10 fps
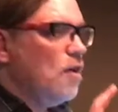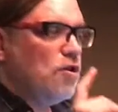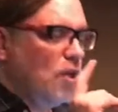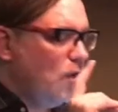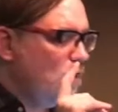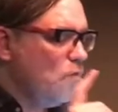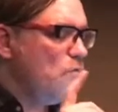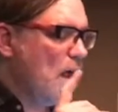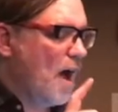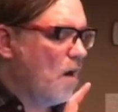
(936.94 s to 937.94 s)
She
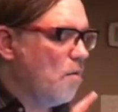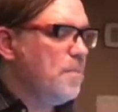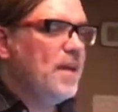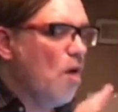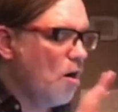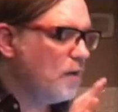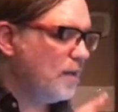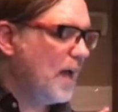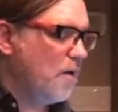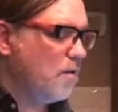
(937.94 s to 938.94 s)
knew now, beyond
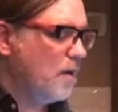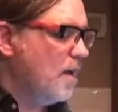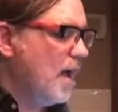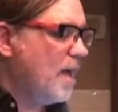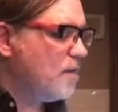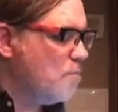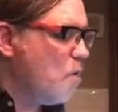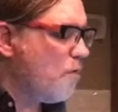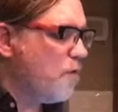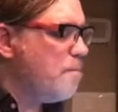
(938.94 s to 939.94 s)
a doubt, as
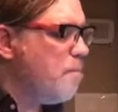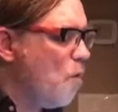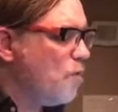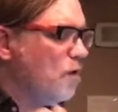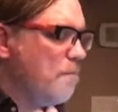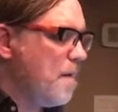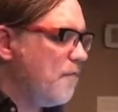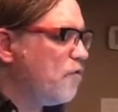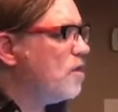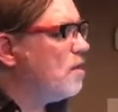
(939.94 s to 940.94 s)
more the potent
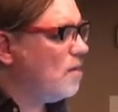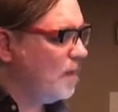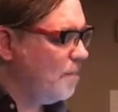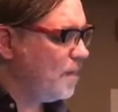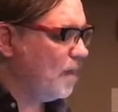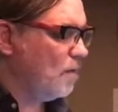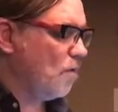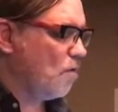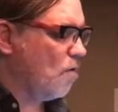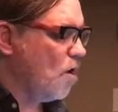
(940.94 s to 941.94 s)
beverage seeped
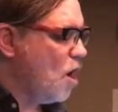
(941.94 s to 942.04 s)
into her,